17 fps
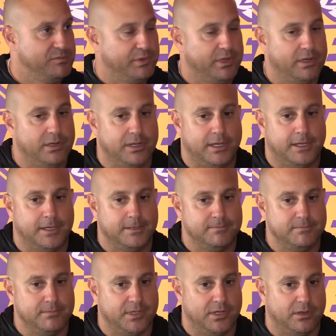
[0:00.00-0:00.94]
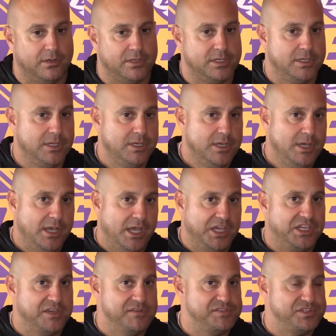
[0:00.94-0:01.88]
but,
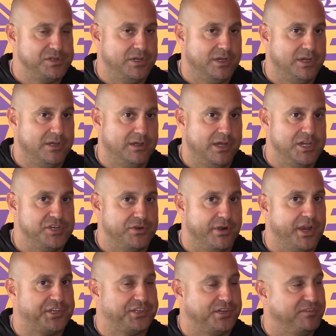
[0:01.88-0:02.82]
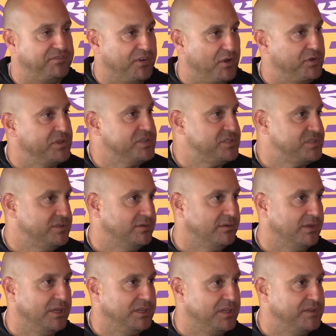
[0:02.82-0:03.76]
it gives you a direction of focus
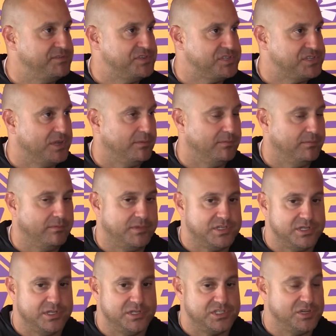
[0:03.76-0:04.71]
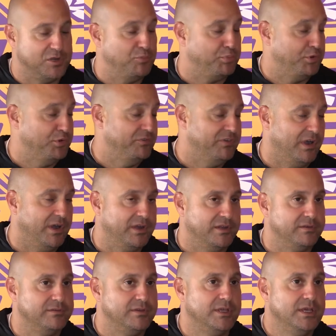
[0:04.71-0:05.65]
and gives you something to improve
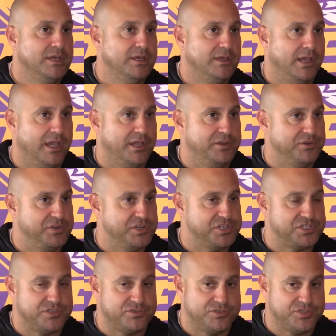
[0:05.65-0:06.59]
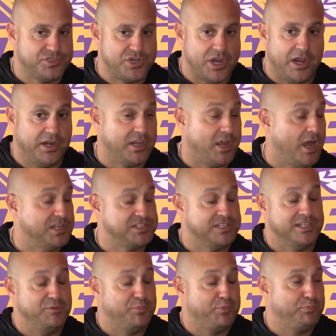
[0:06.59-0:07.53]
on, and you're just trying to
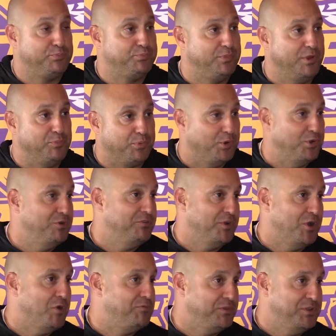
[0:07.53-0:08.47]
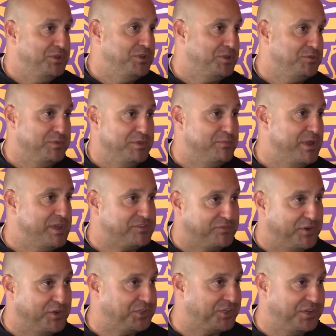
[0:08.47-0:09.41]
constantly improve, and hopefully you can be the
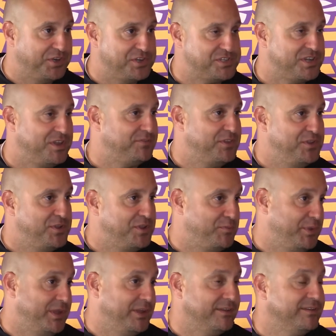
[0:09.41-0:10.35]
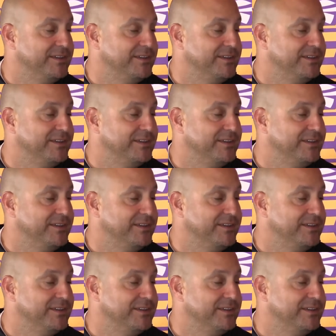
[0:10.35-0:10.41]
best version of yourself that you can be.